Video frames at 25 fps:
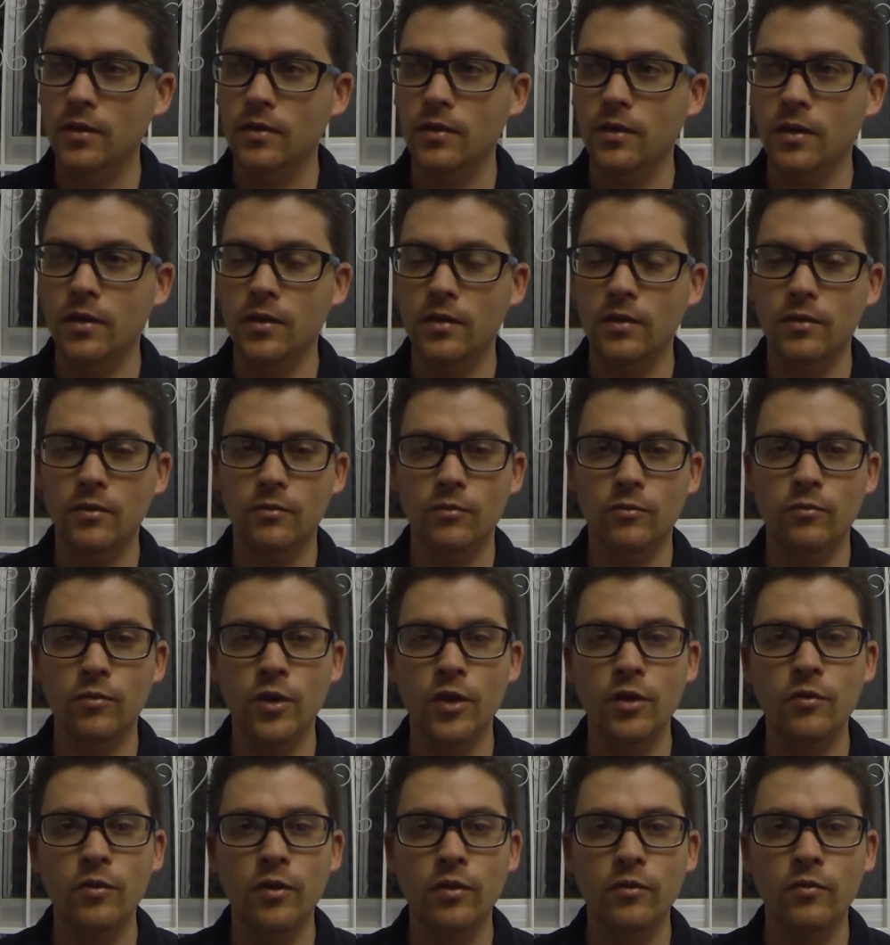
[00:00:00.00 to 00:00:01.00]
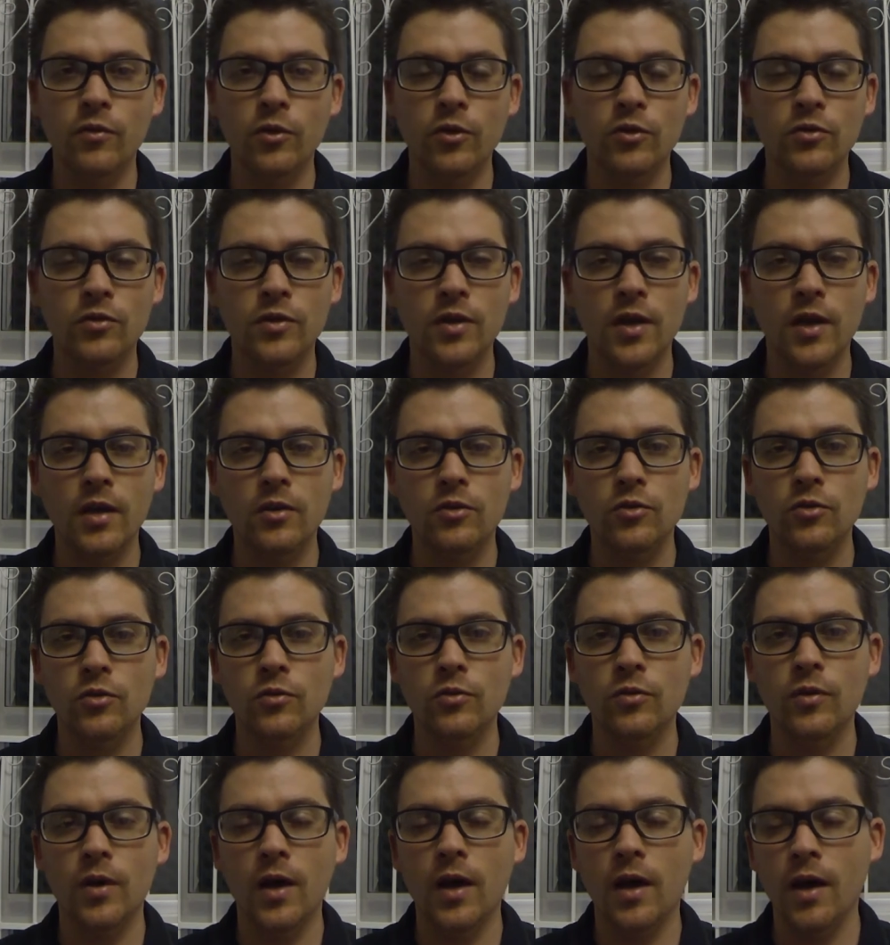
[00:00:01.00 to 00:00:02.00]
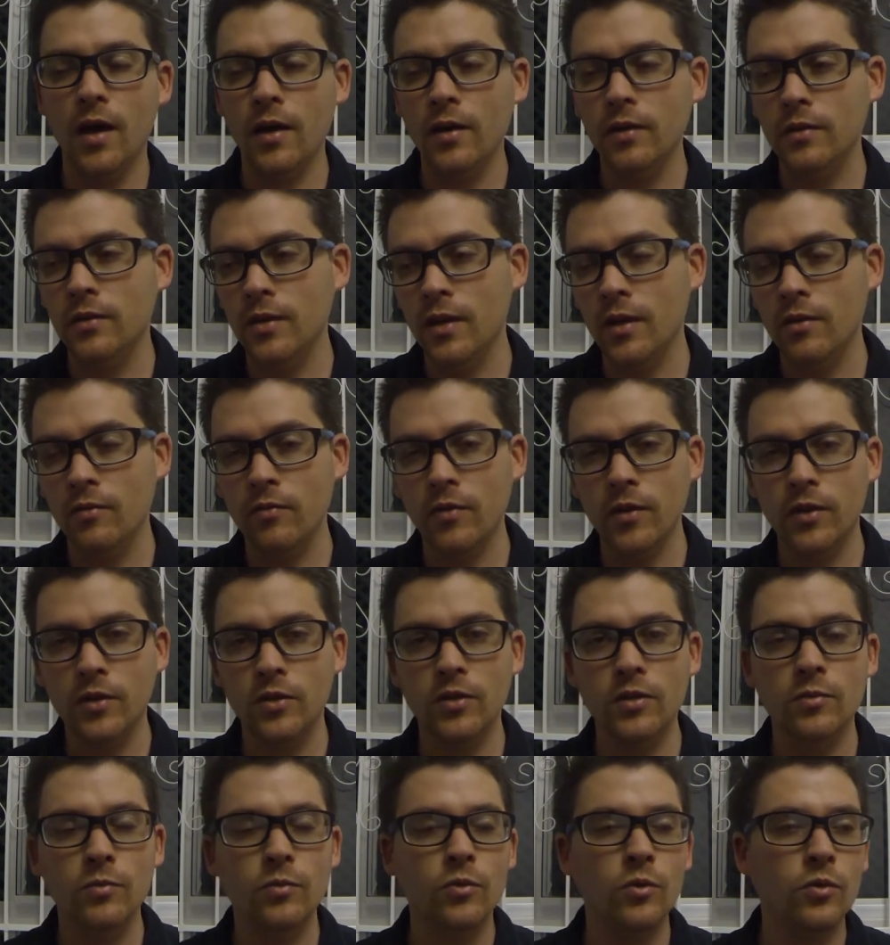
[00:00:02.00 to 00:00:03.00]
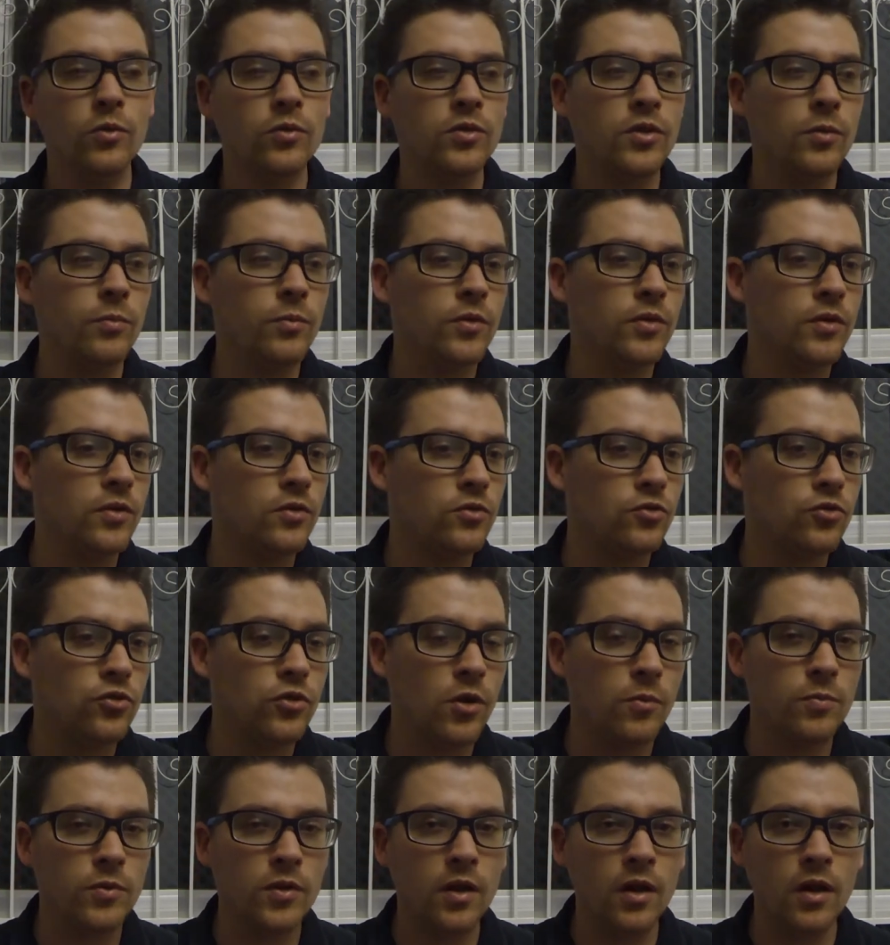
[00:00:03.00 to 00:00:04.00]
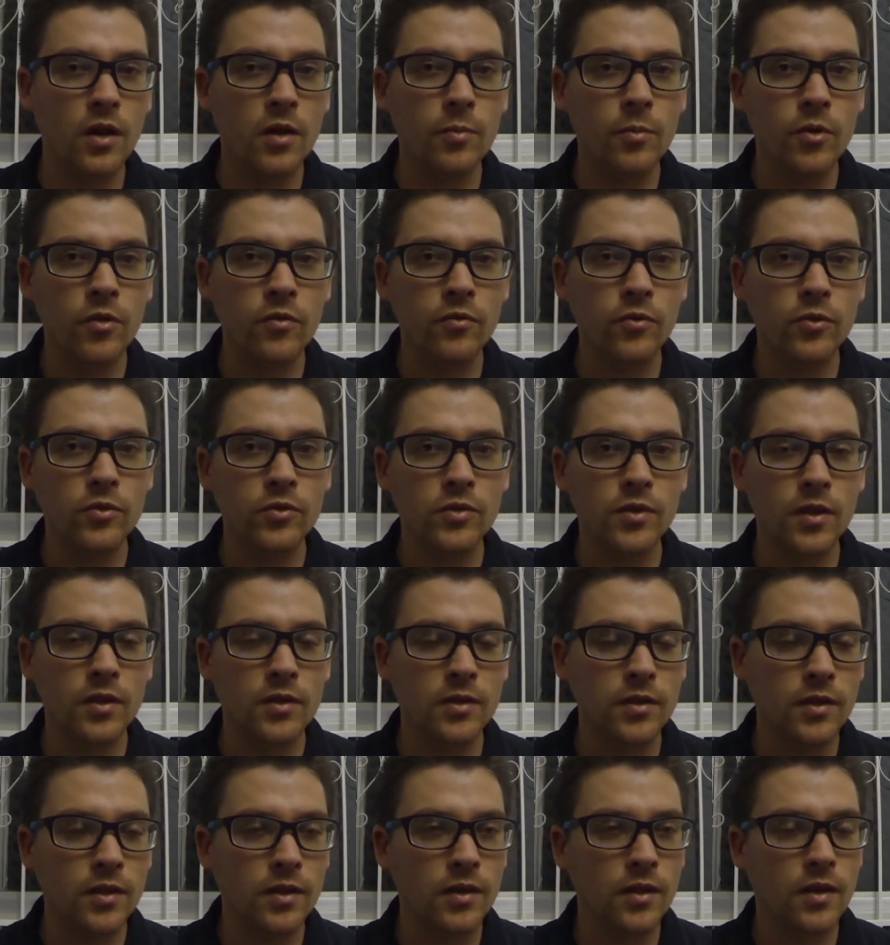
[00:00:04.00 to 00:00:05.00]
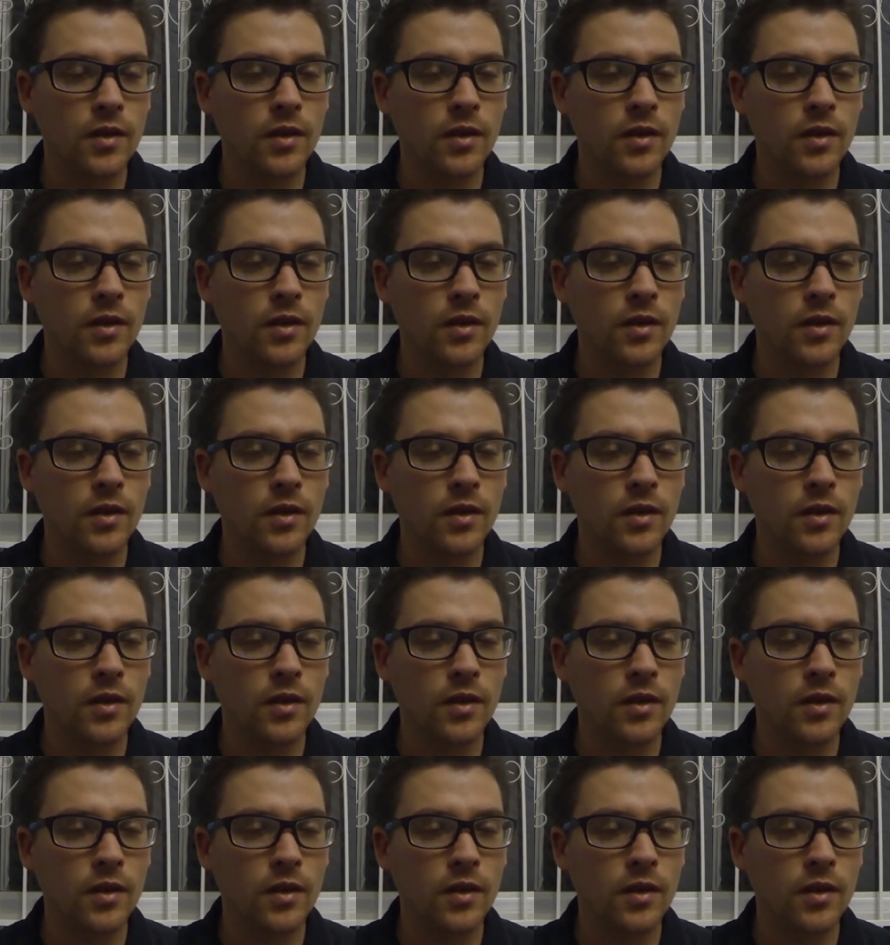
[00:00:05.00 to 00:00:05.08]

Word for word: Uh, rendering first aid to a heart attack victim or someone that's chopped a limb off or something,